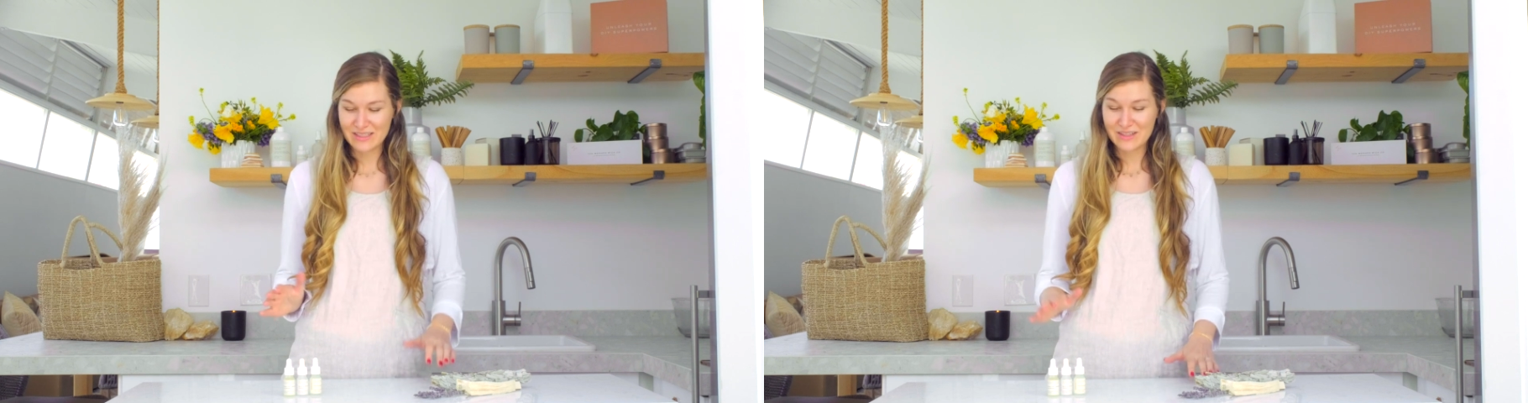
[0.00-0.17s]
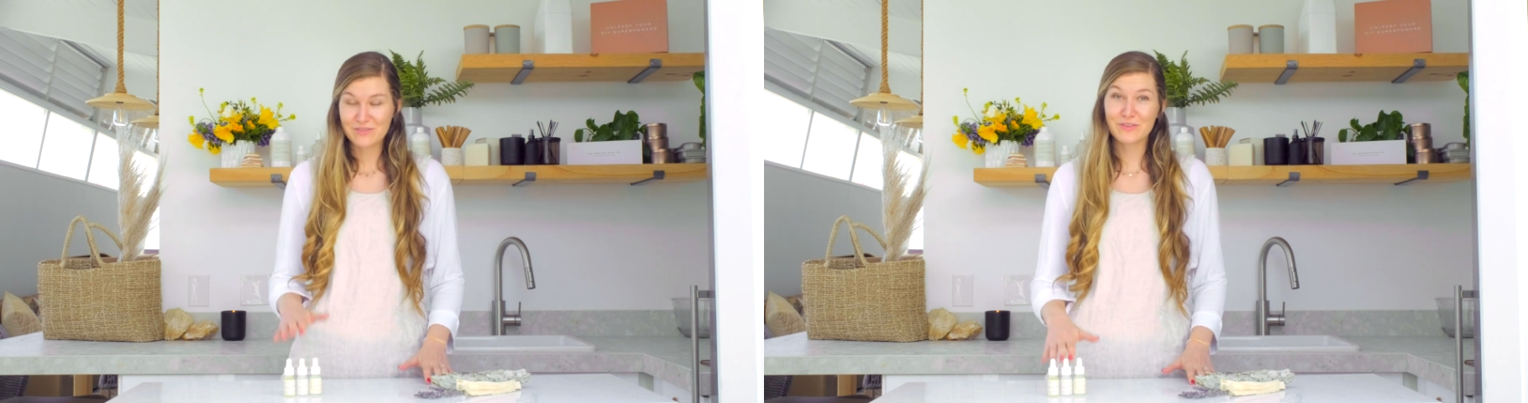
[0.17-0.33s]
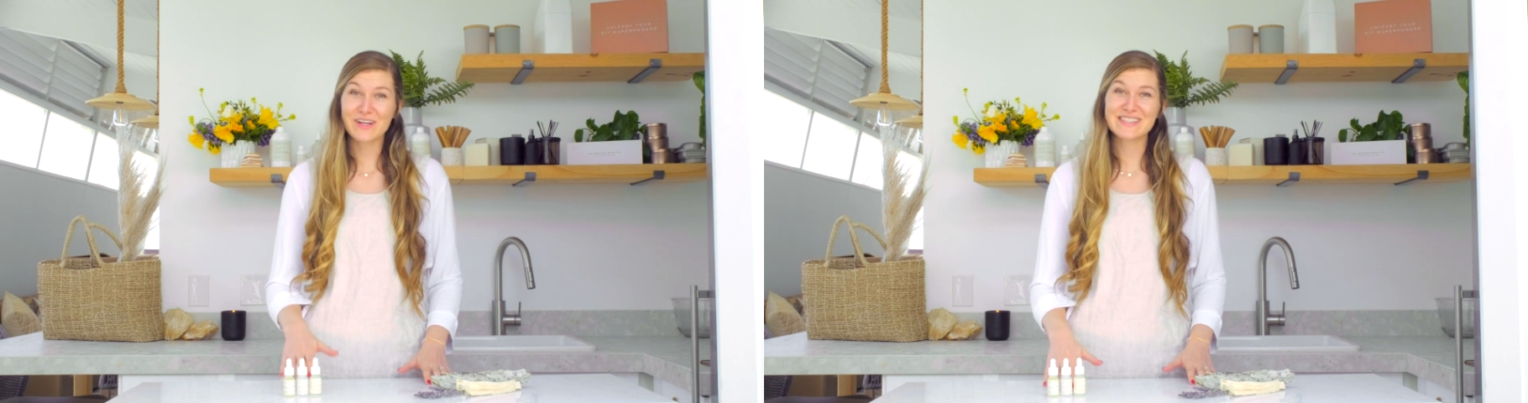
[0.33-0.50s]

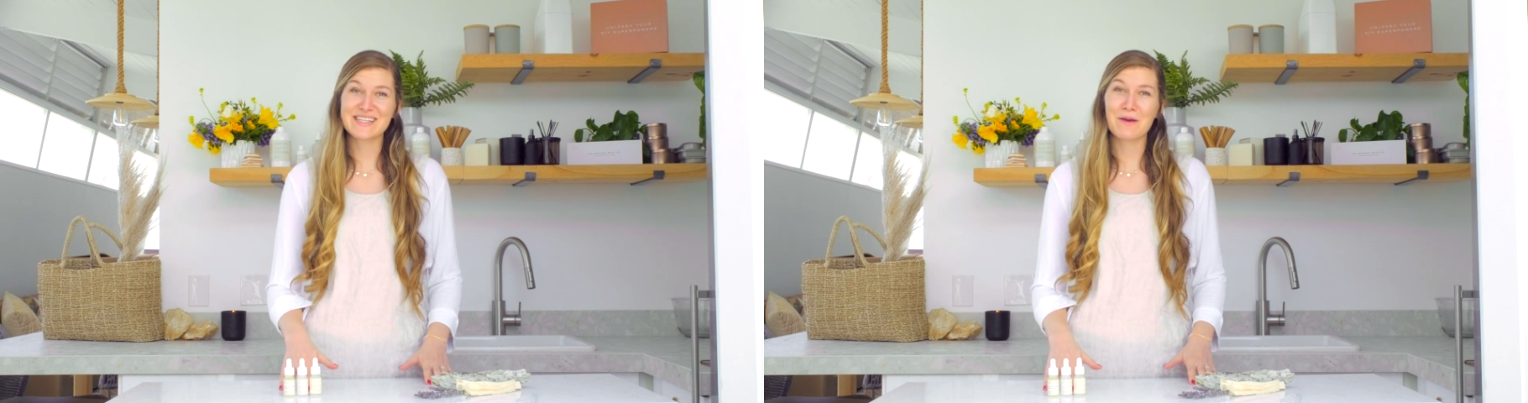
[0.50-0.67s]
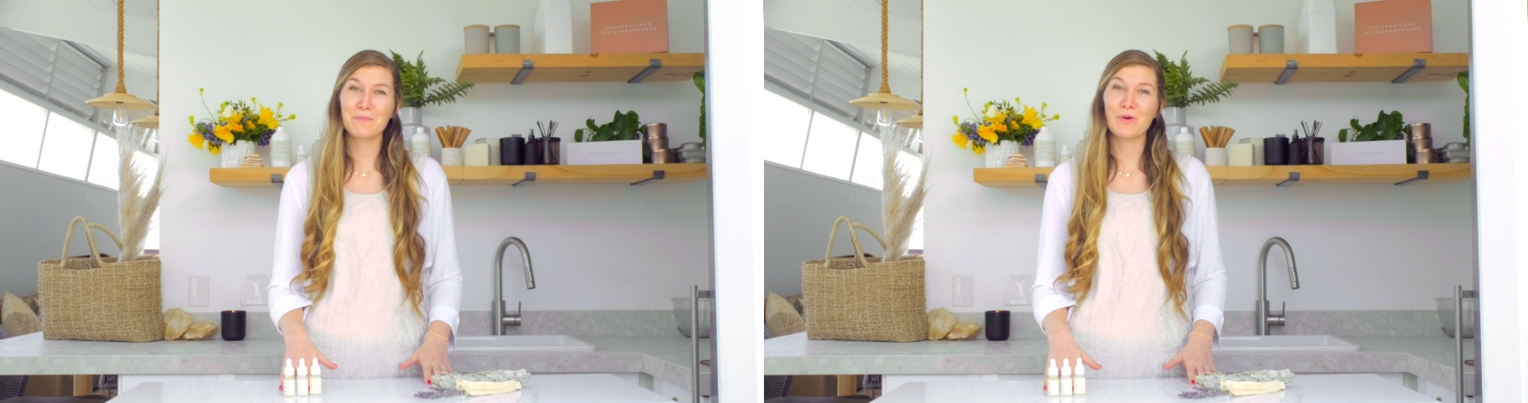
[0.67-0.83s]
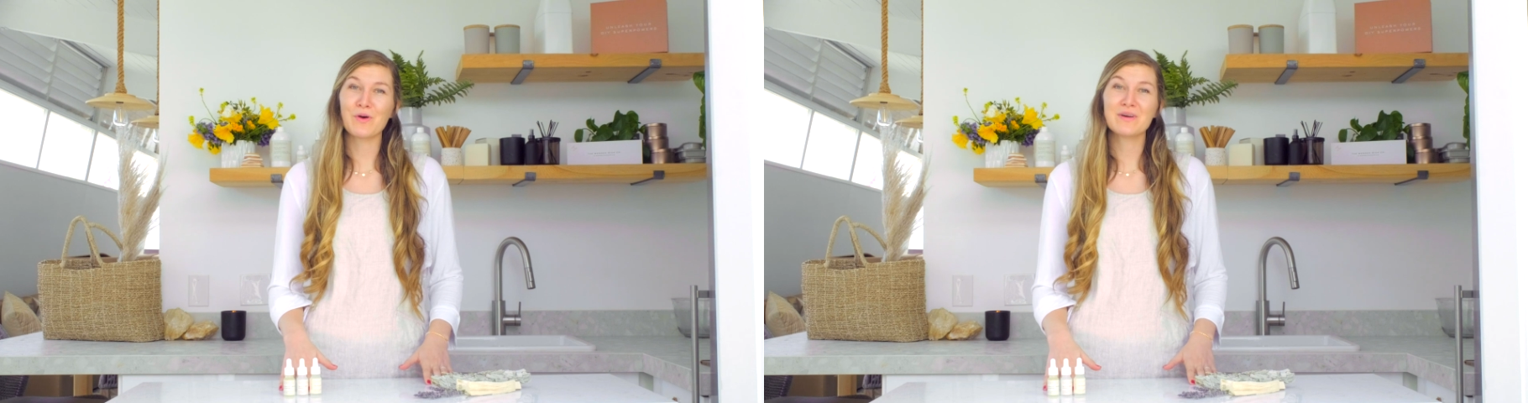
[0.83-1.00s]
For
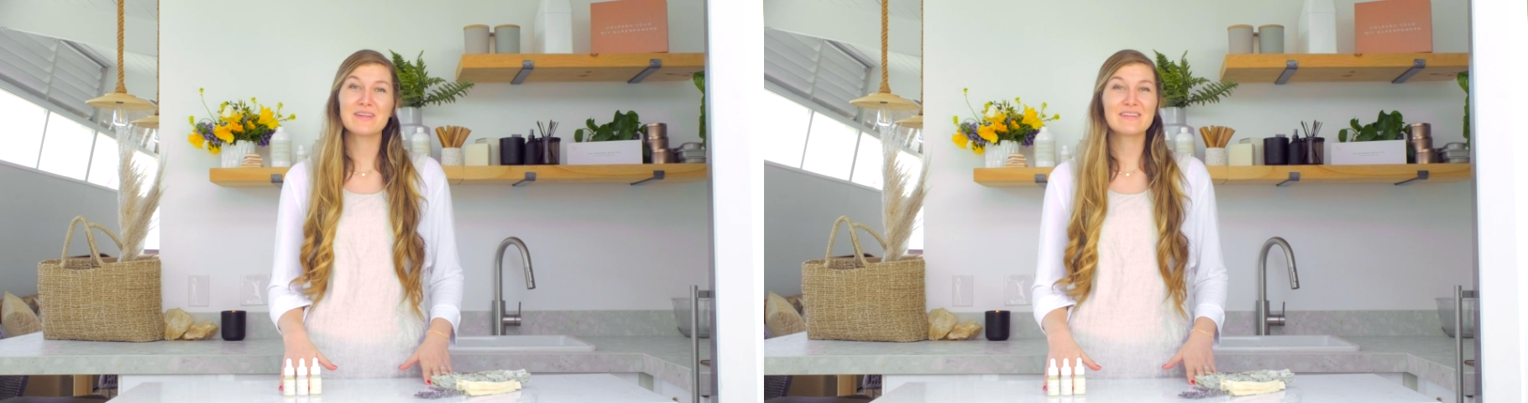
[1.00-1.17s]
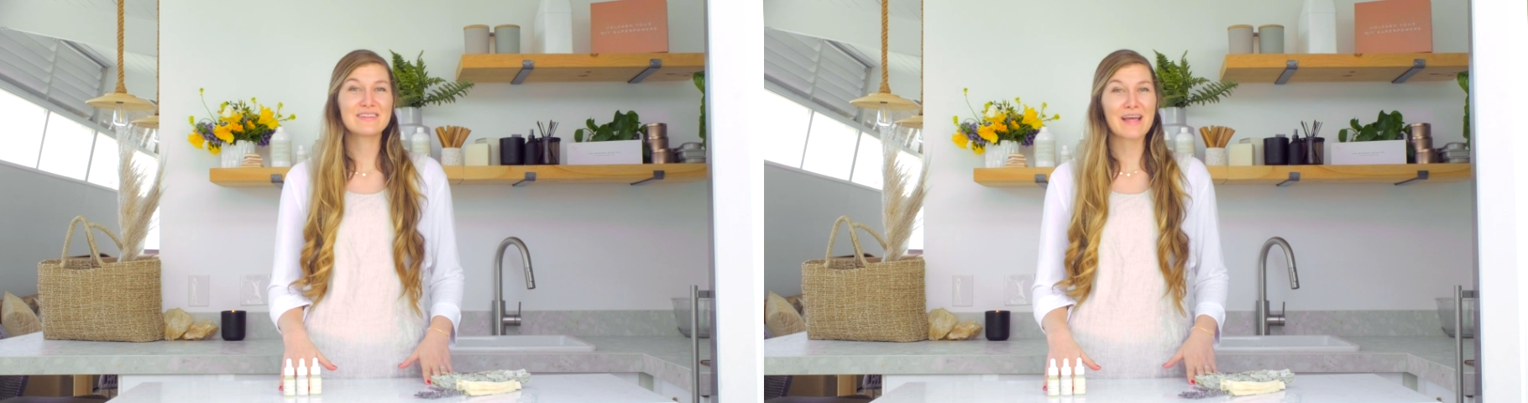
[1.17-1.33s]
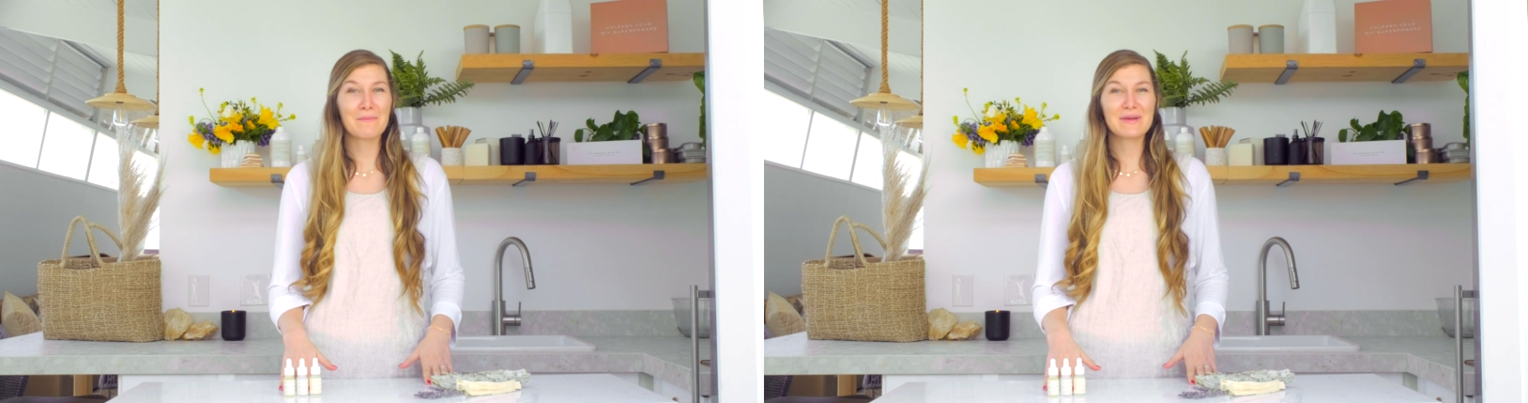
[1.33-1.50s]
example,
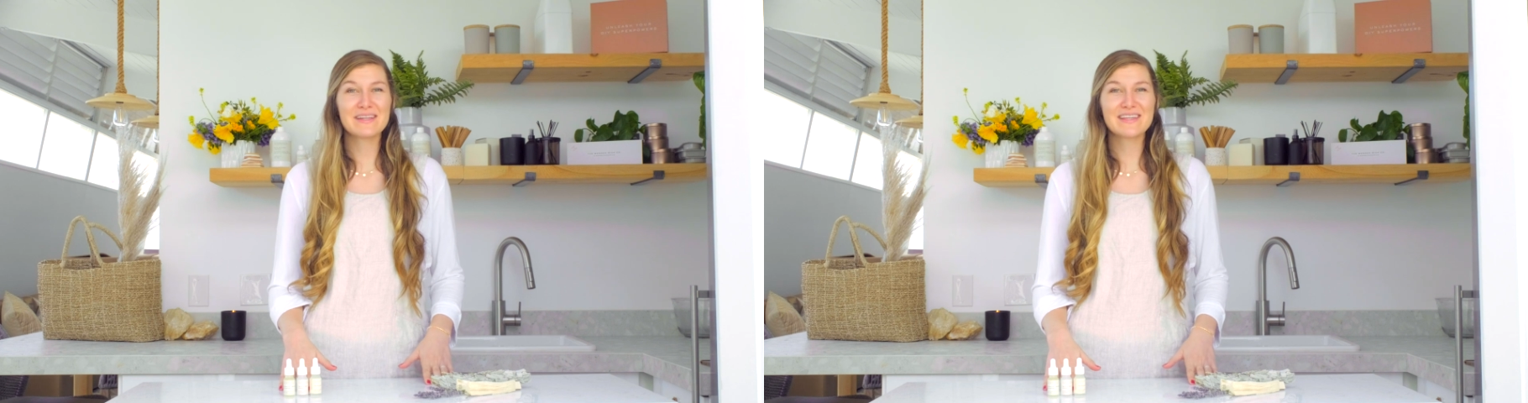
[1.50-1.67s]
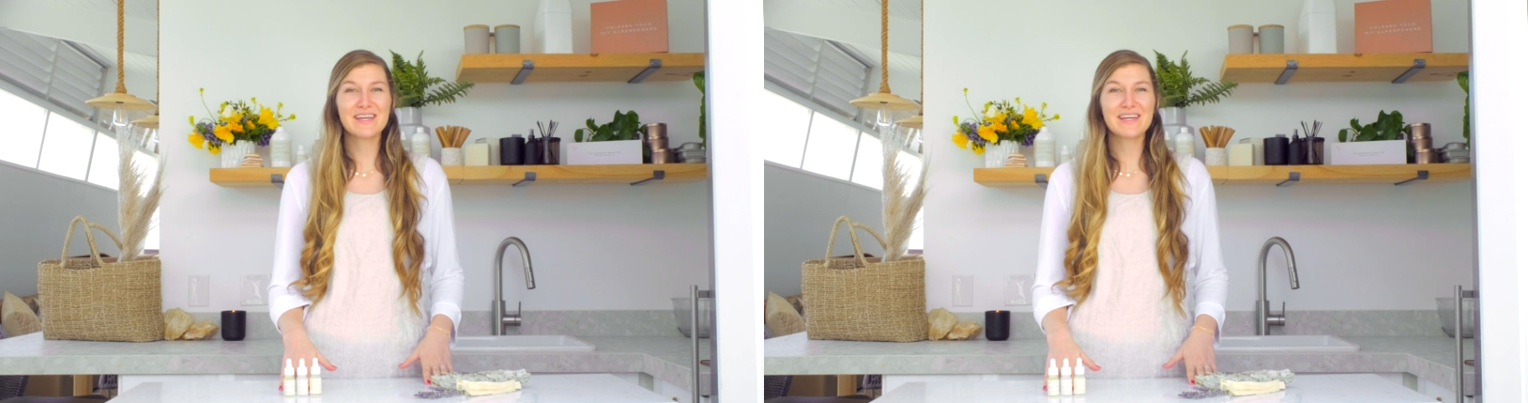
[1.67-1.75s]
lemon